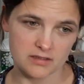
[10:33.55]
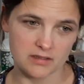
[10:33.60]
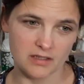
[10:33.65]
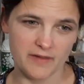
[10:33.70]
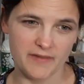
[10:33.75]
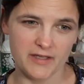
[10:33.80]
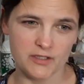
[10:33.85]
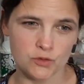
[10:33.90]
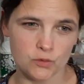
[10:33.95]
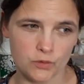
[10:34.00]
Like,
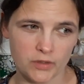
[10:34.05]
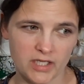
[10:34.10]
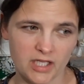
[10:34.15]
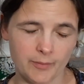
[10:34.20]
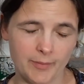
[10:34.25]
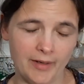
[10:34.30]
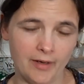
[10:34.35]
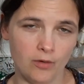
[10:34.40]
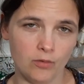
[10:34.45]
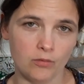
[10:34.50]
they're talking
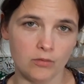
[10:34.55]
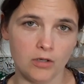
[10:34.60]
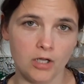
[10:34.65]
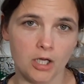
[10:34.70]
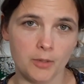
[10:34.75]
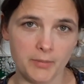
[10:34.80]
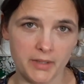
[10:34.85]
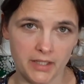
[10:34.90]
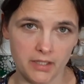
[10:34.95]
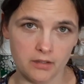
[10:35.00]
about
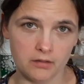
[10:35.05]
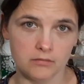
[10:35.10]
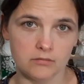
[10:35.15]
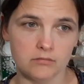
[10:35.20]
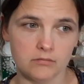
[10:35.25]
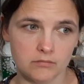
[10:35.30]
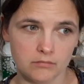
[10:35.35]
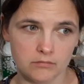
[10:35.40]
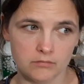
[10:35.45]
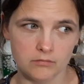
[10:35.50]
coming
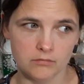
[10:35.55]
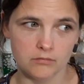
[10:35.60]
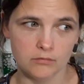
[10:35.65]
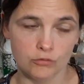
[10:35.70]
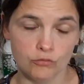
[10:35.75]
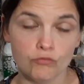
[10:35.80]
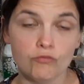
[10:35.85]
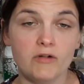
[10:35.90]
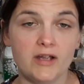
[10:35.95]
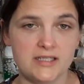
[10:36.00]

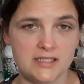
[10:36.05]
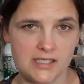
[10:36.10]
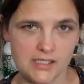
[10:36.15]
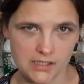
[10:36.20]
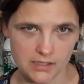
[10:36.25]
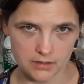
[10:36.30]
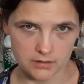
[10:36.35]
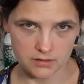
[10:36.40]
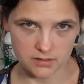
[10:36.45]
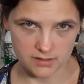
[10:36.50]

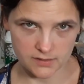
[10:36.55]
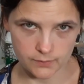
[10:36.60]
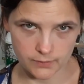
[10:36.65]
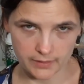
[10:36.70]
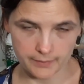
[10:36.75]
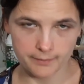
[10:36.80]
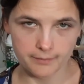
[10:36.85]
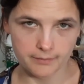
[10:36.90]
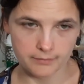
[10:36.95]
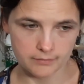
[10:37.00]
ready to
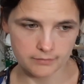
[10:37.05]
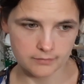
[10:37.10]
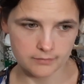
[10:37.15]
swim,